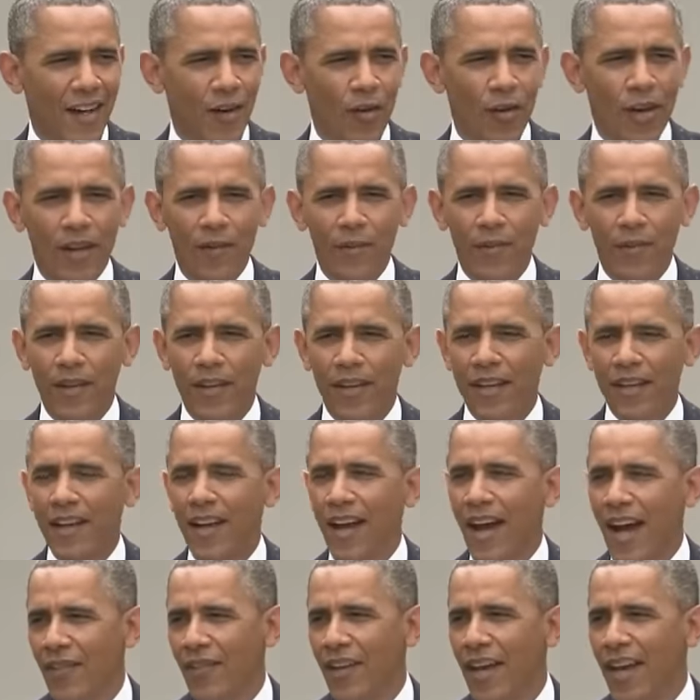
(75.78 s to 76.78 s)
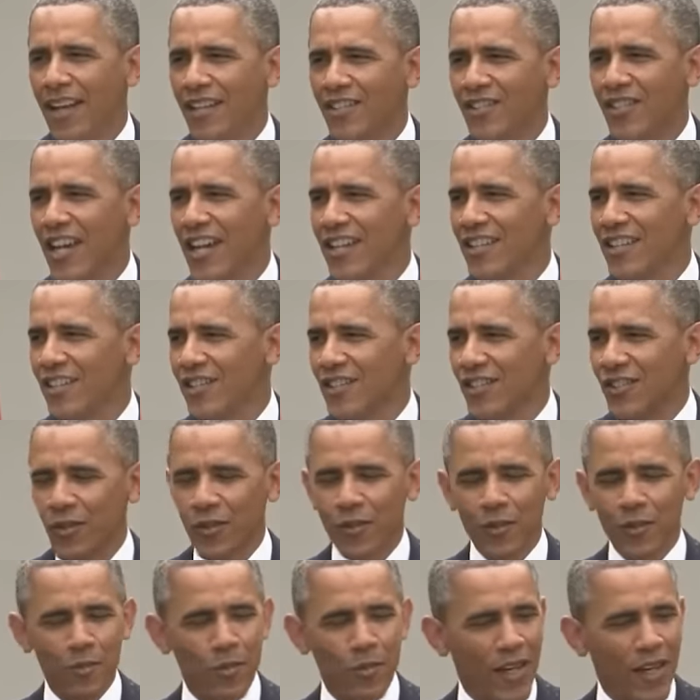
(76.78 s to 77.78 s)
I want to. I've got to change his
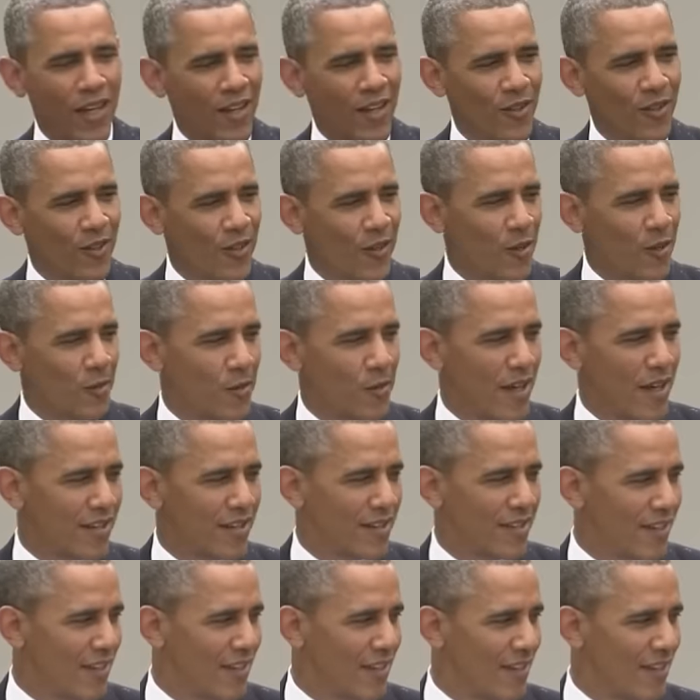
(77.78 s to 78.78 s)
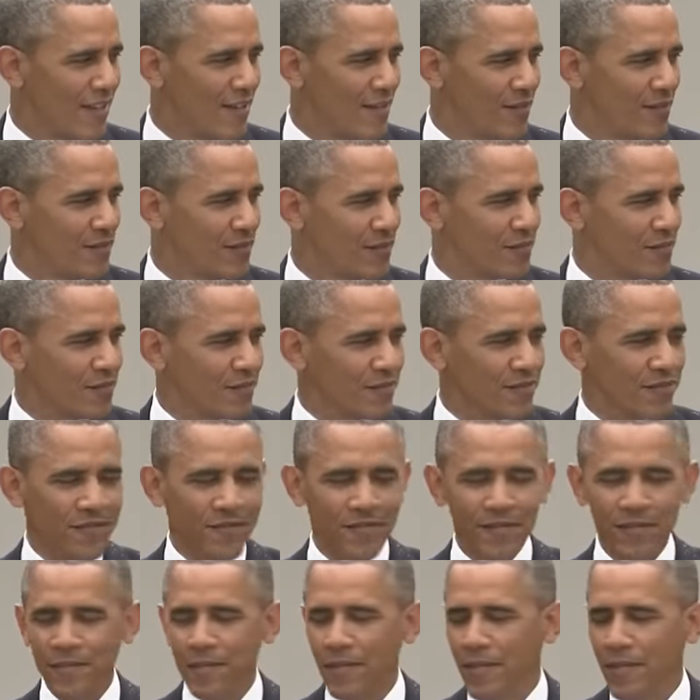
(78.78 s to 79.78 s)
suits, but I don't know about uh,
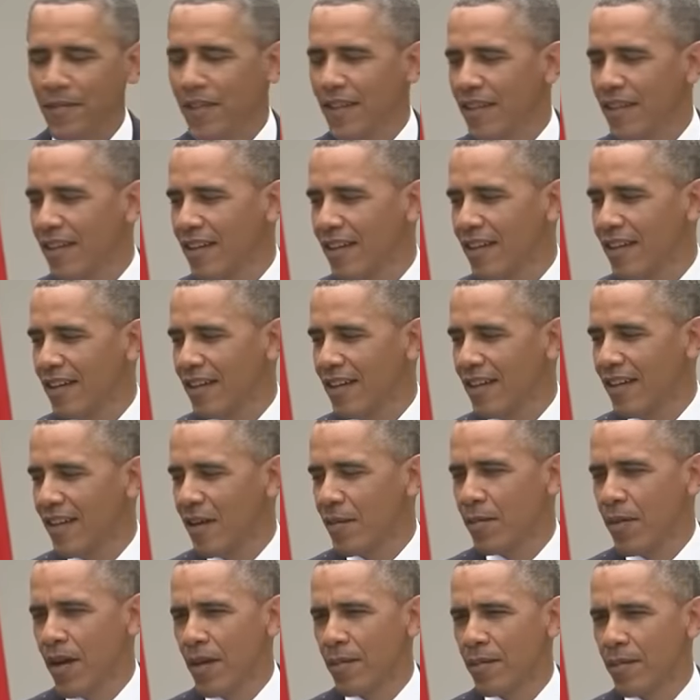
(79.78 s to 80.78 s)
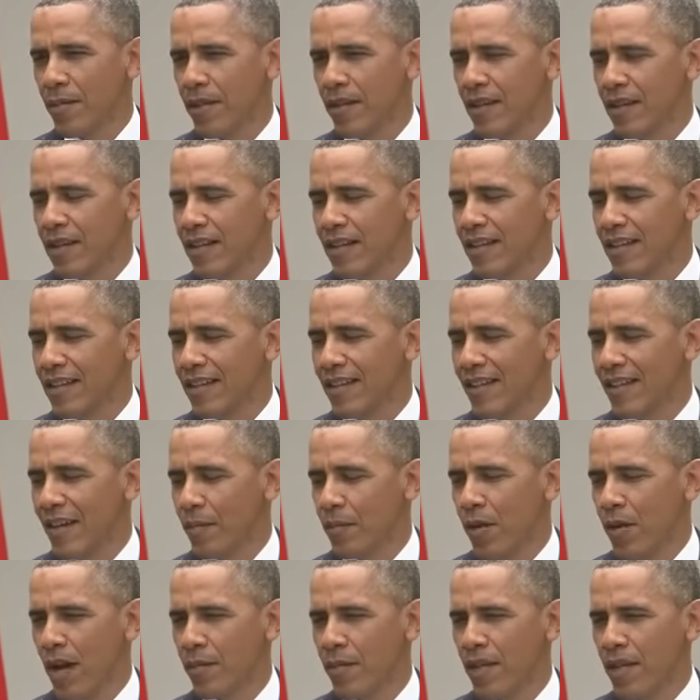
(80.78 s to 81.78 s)
uh, our prime, uh,
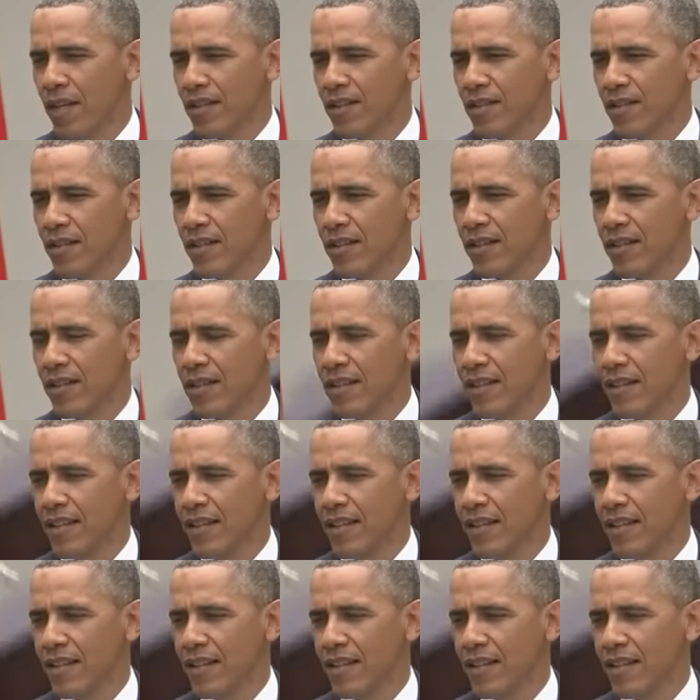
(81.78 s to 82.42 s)
our prime minister.